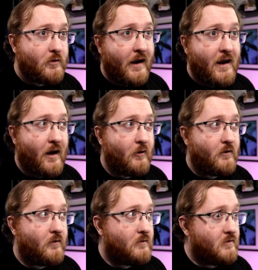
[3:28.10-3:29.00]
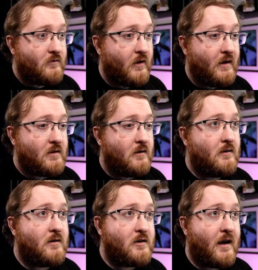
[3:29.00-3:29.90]
take it out for this,
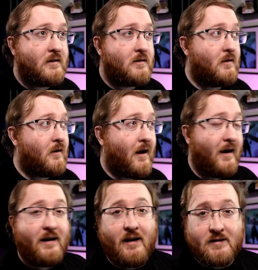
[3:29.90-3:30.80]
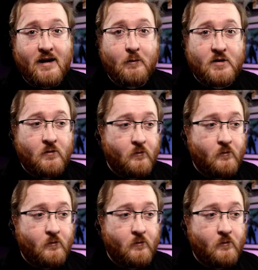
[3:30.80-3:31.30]
suggest, and he accepts.